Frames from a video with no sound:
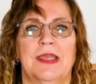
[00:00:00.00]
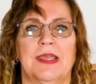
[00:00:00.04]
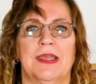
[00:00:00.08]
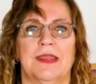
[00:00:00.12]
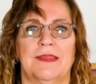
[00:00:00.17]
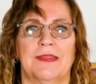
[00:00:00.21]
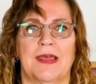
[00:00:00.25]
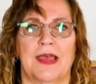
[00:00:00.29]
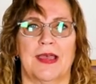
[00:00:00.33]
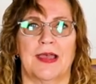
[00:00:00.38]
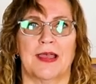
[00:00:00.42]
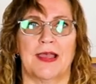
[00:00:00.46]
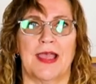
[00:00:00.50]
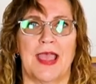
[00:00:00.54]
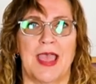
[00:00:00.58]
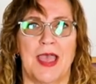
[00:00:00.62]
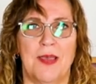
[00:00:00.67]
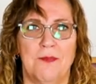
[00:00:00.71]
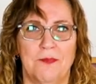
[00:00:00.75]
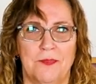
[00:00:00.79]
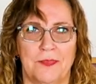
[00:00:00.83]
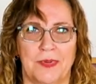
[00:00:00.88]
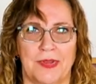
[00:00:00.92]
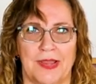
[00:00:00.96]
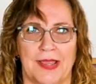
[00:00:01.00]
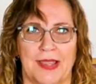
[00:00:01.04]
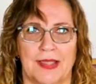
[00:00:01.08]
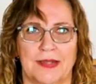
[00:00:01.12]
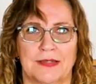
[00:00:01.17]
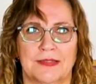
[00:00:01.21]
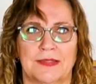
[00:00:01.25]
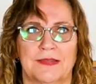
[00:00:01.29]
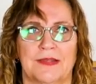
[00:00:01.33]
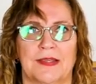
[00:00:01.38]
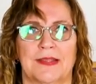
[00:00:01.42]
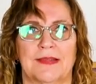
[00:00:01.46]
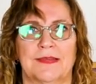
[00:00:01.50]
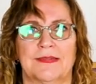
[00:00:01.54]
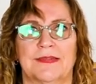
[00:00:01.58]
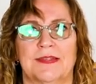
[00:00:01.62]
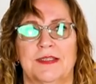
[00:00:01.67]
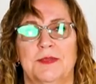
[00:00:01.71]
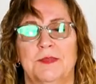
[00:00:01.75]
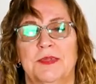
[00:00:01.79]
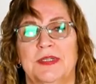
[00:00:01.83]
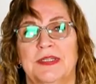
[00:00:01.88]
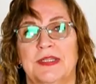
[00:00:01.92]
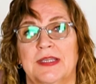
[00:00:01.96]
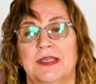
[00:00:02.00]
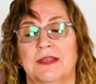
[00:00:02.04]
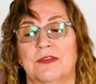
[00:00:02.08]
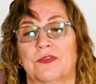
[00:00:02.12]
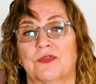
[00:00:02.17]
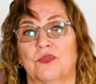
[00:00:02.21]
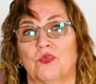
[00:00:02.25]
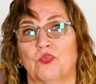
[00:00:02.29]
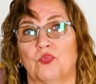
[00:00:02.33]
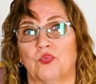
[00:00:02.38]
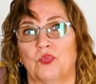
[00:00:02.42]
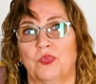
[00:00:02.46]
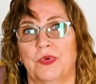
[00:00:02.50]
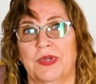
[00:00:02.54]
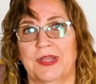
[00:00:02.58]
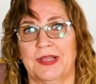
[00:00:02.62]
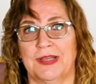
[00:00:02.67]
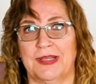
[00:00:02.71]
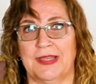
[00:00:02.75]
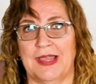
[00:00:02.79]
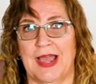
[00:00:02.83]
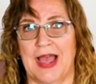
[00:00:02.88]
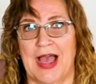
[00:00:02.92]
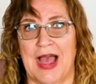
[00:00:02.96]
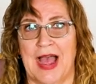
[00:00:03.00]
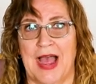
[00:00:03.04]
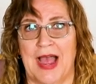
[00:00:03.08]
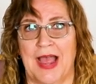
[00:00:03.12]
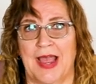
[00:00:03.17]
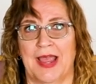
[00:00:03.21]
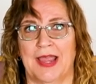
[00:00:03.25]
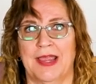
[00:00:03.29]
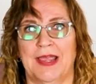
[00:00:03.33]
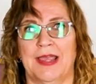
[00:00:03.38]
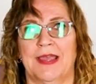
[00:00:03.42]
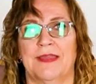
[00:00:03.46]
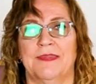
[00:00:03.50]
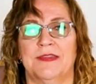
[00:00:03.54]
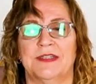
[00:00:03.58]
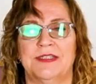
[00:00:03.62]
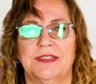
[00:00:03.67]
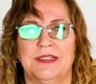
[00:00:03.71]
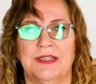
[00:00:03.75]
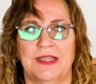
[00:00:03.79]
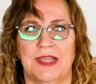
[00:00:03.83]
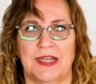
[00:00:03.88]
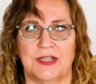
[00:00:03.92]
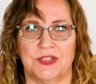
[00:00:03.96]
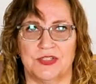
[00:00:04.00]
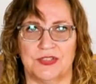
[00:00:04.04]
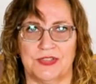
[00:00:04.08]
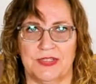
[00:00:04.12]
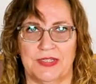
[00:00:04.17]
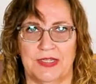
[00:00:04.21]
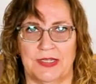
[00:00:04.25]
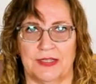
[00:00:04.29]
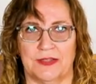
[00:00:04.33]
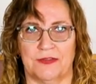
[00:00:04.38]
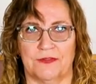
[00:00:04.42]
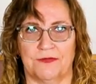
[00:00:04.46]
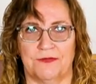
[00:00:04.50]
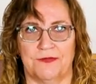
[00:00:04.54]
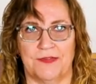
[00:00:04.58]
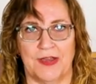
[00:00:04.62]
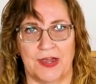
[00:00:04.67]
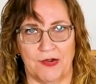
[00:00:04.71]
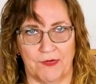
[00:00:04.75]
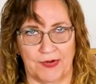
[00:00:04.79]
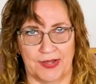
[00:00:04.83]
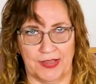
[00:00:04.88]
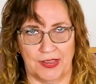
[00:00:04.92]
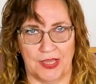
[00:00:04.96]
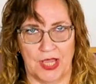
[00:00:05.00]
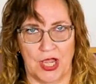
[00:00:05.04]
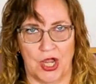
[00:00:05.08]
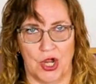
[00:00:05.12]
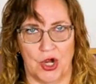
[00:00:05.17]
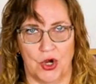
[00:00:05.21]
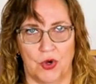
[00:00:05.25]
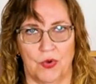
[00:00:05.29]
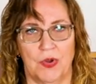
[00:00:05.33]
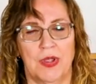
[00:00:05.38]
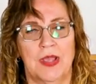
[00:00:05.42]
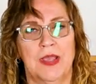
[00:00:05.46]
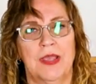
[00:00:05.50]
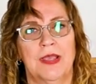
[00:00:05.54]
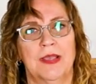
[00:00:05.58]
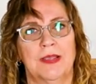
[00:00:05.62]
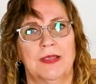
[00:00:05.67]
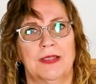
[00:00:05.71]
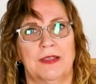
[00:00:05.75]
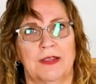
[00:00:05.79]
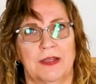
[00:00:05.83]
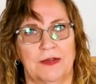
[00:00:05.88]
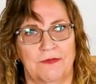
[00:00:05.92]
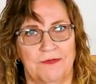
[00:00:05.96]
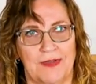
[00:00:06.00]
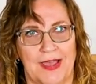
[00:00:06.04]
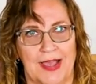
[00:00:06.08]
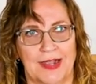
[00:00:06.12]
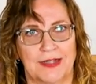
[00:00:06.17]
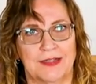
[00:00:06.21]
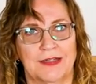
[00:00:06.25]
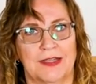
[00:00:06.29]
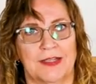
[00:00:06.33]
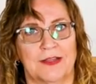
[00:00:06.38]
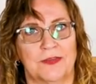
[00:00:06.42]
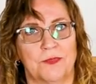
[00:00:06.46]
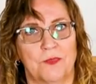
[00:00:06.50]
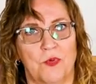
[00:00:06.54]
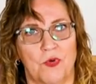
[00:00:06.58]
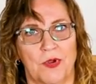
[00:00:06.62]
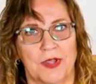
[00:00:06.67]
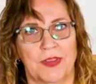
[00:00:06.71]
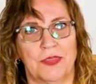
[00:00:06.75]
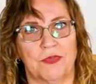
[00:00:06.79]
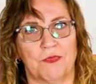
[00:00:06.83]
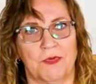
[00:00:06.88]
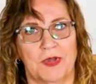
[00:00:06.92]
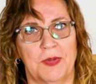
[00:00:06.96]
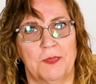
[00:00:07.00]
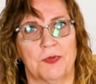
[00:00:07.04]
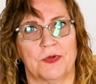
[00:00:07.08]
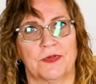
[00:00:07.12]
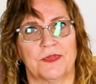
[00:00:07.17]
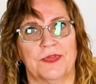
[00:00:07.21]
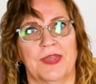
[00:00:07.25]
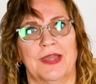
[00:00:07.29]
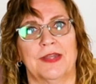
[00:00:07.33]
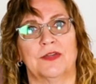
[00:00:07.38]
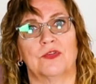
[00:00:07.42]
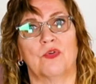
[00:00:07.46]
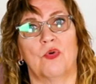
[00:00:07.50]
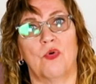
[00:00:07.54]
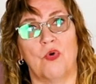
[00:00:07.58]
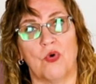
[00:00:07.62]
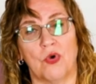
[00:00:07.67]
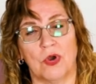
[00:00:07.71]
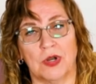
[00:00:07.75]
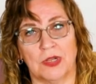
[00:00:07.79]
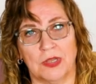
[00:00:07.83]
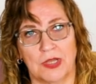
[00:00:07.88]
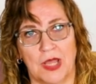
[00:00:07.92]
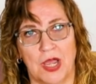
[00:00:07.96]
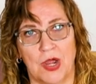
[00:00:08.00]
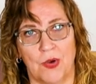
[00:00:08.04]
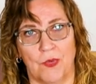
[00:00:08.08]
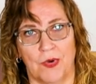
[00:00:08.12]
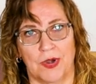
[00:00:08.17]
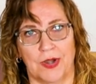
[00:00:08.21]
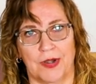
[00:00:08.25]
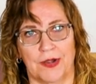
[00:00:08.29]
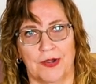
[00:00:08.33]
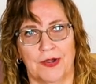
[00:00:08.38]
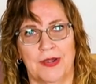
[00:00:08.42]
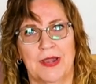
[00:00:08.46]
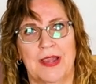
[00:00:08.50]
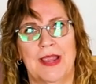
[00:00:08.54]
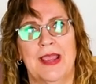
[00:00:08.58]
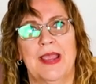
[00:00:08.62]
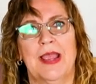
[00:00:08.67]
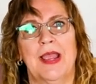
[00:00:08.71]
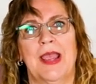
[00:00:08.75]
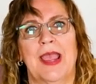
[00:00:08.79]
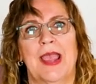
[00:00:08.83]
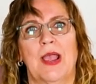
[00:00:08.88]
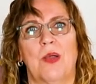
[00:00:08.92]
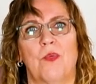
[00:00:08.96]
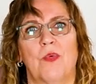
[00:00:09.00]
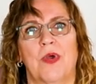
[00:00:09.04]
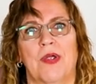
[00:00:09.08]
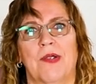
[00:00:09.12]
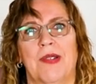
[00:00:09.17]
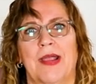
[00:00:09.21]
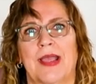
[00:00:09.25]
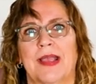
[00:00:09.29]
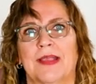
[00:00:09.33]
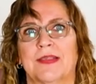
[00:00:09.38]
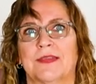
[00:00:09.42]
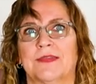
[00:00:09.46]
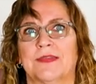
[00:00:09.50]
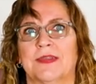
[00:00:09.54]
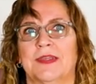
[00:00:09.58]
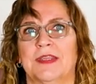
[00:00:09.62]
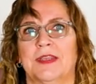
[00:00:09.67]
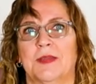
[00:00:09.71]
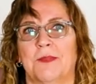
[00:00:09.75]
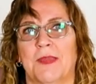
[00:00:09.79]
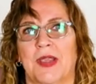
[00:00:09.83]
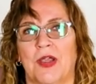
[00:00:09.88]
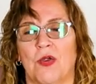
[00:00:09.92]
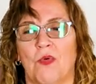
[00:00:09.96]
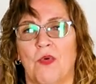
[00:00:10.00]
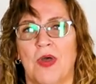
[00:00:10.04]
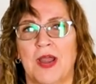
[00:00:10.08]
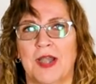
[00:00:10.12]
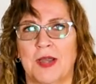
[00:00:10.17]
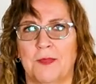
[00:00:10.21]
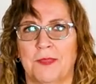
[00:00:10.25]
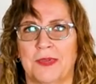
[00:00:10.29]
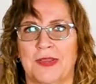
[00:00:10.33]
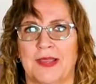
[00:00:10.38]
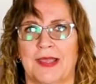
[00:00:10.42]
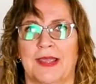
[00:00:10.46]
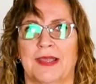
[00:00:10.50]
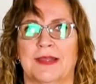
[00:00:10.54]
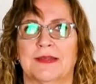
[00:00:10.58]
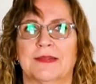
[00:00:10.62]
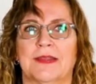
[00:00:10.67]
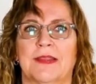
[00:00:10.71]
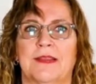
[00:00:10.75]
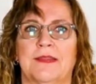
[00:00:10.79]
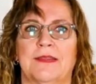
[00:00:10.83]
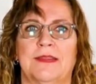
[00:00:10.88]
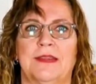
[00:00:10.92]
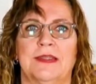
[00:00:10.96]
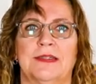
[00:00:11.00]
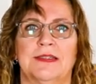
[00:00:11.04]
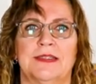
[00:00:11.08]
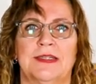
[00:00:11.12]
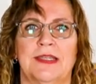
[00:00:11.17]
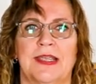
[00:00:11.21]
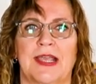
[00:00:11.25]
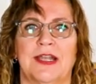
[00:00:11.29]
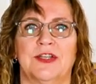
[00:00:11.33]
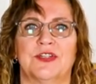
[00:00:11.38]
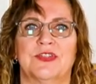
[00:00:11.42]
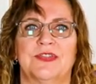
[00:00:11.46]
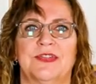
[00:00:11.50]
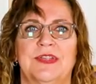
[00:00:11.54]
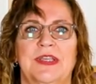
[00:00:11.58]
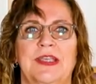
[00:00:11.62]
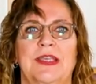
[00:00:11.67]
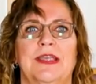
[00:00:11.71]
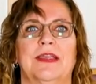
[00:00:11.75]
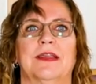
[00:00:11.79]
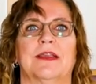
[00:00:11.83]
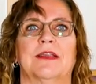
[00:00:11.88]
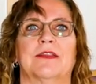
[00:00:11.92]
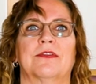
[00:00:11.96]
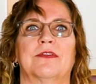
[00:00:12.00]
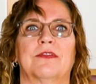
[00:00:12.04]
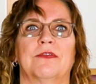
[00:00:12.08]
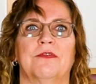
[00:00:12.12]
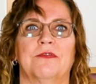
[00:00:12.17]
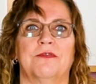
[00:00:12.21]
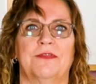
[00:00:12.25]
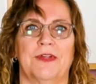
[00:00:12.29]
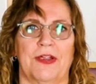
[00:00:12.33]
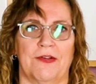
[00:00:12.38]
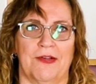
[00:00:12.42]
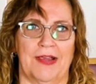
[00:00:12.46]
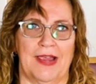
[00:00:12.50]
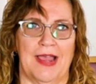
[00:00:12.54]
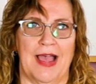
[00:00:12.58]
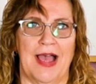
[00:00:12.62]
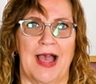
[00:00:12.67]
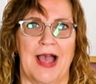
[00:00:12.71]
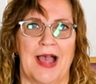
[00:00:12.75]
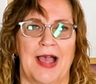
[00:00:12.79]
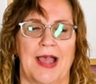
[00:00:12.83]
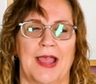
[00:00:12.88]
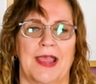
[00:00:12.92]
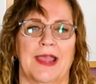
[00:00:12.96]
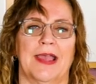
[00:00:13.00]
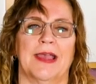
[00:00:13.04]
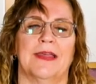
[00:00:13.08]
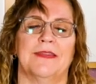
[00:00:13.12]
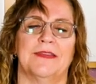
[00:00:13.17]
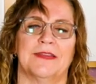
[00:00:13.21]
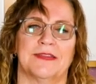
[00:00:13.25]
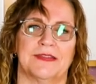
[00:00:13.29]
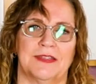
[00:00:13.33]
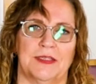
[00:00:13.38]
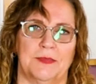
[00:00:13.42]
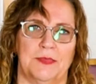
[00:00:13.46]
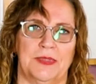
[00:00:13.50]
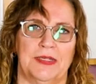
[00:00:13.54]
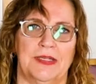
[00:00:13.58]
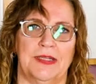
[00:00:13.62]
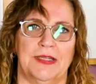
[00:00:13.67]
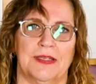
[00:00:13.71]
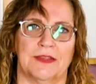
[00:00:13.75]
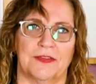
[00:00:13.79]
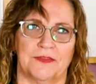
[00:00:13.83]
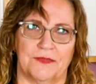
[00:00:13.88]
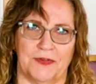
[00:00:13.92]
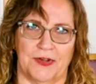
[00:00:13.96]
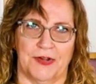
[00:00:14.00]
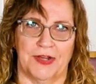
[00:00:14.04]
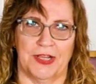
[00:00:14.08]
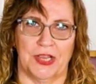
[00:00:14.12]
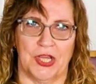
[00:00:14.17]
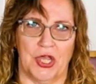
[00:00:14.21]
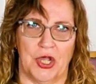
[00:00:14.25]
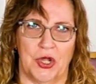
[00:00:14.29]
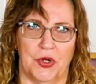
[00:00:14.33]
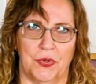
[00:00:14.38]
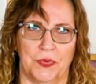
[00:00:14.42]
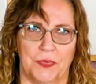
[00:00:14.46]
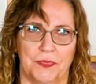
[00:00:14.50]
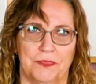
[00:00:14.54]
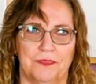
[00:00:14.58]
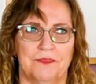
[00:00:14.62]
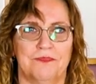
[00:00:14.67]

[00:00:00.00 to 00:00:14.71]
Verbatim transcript: In the hemp plant, the CBD is really high and the THC is very low. In fact, it's 0.3% or lower. Whereas in the marijuana plant, the THC is very high and the CBD is very low.